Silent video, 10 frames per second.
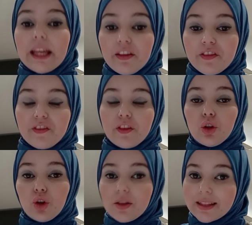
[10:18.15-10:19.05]
If
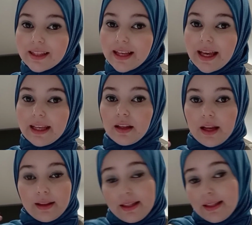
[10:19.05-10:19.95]
you don't say,
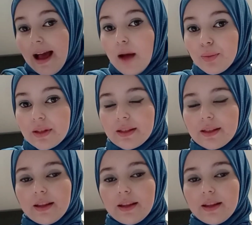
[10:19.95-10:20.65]
and it happens